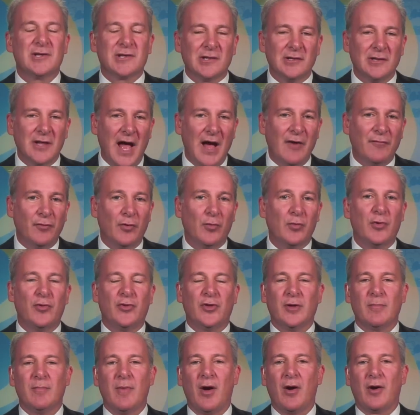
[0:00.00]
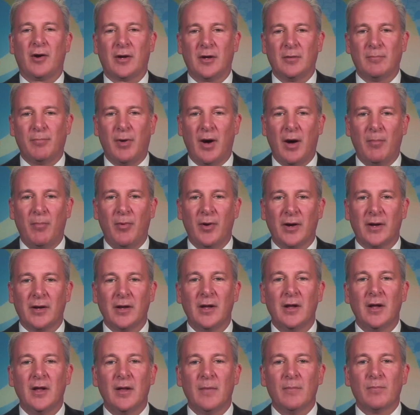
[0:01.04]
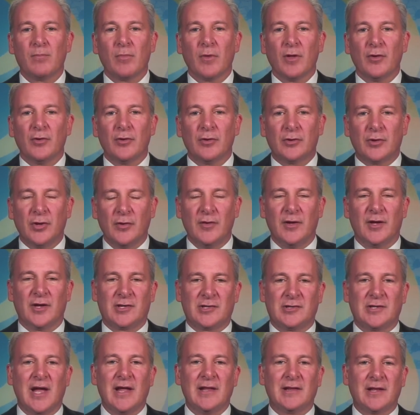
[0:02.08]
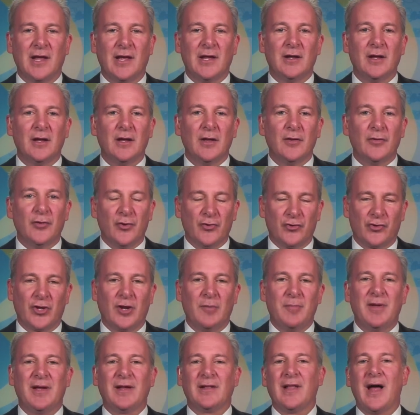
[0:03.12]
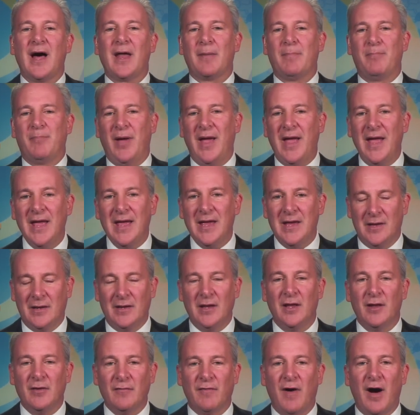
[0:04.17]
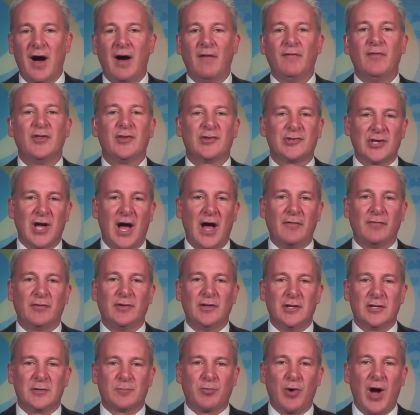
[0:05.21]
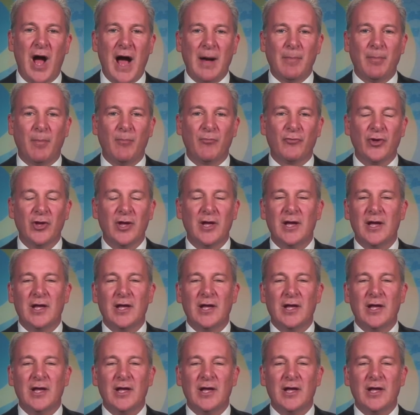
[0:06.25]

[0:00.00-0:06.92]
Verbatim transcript: level with the American public to the extent that there's going to be a lot of pain involved in solving these problems.